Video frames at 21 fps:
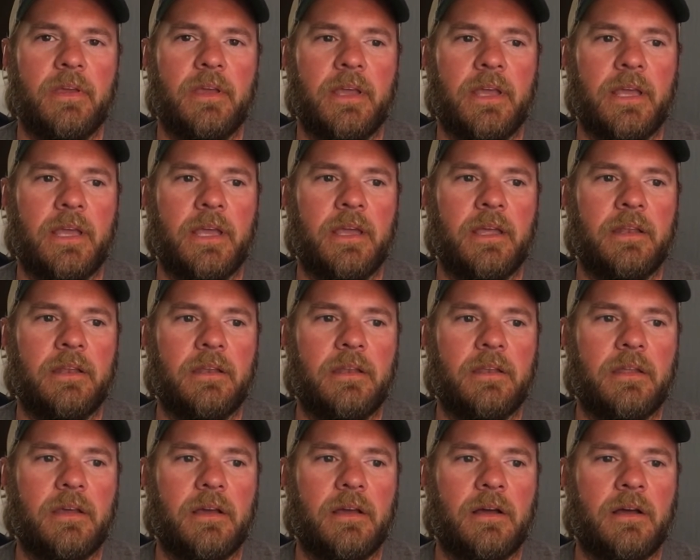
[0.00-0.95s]

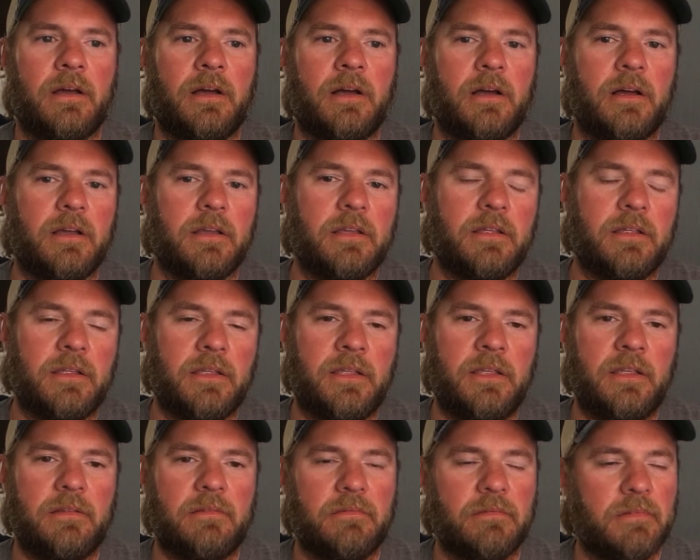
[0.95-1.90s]
And uh,
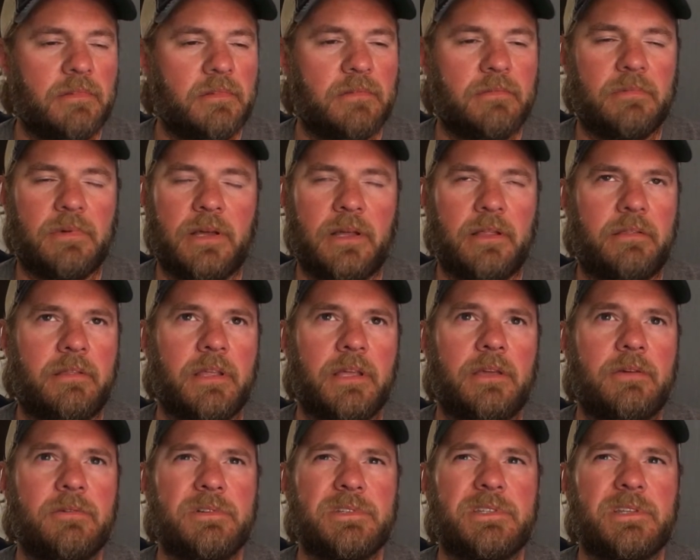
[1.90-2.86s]
he, I
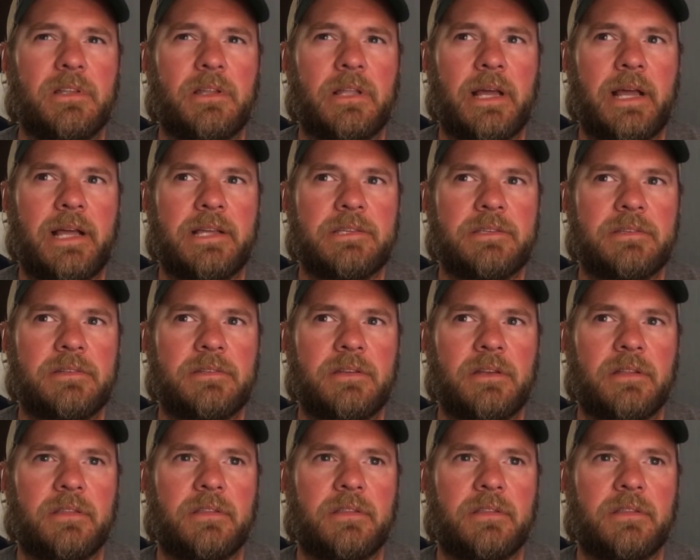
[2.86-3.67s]
think it was the last,